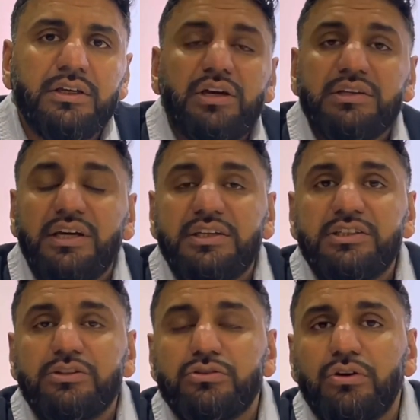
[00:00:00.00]
Anxiety
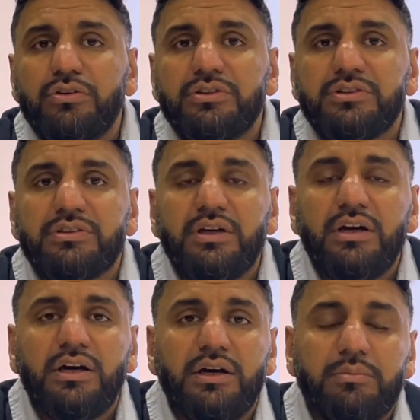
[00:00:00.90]
disorders
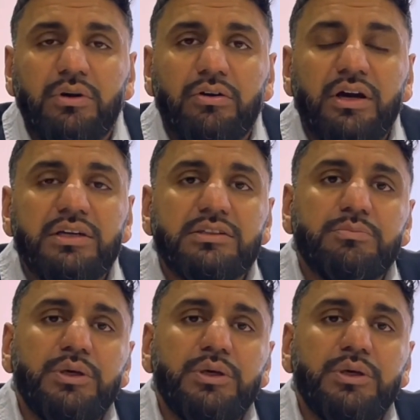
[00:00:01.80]
arise.